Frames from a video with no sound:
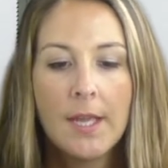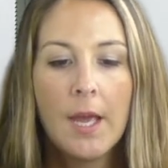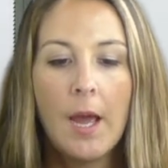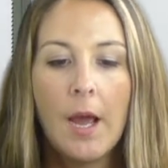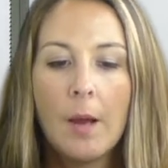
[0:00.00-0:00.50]

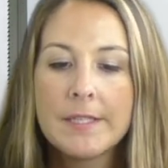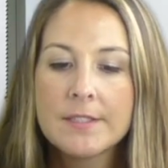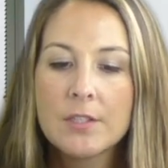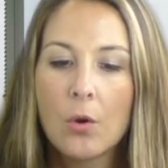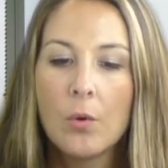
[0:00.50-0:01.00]
And
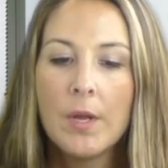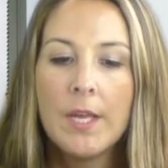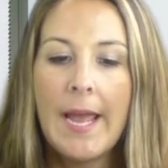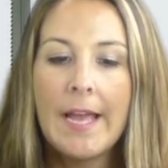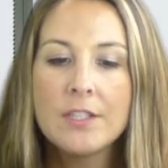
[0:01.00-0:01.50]
so
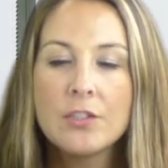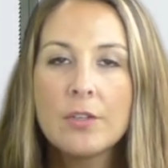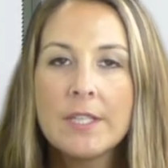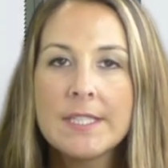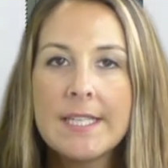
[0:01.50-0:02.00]
as you
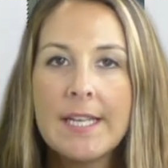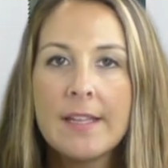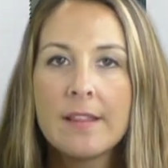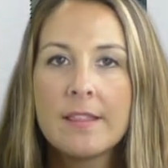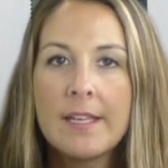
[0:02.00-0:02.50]
can see,
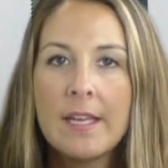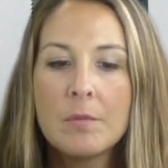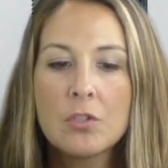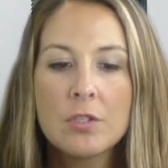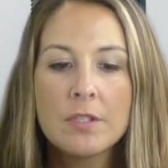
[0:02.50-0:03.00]
the
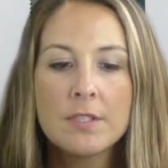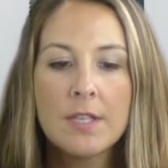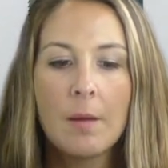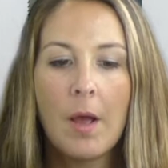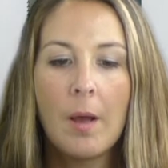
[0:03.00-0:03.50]
images
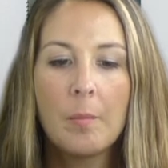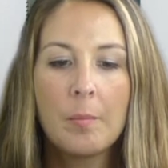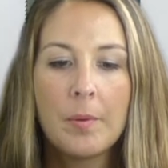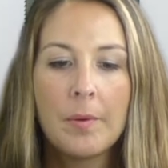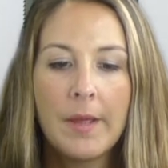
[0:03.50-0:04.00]
come up
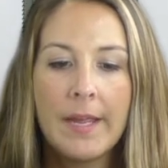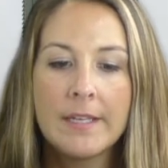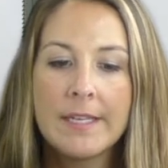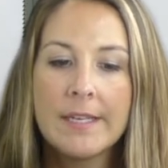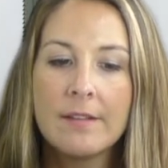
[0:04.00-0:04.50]
and
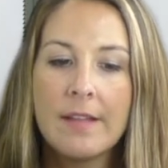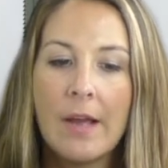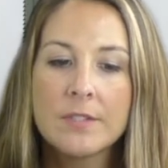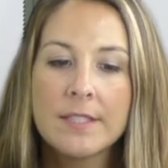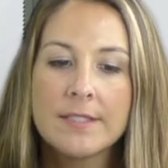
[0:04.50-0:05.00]
it
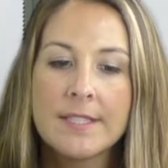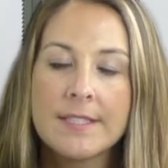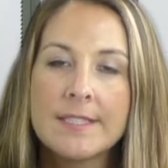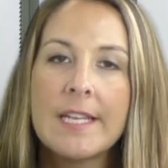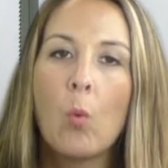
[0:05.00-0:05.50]
allows us to
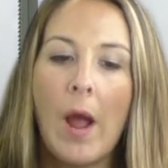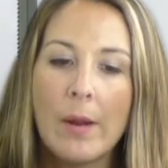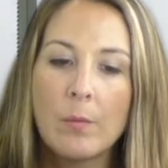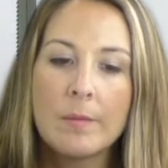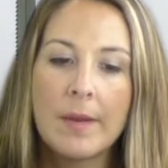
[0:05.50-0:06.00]
see why
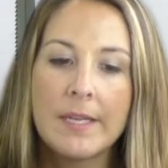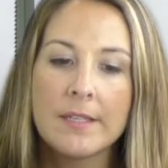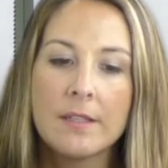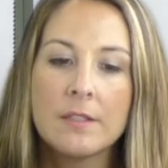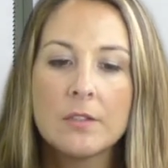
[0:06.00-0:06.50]
we made a
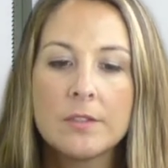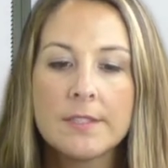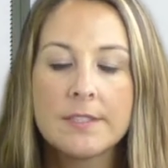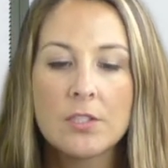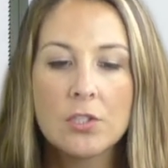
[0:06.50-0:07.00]
clinical
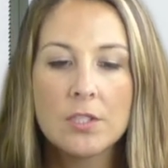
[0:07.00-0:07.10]
decision.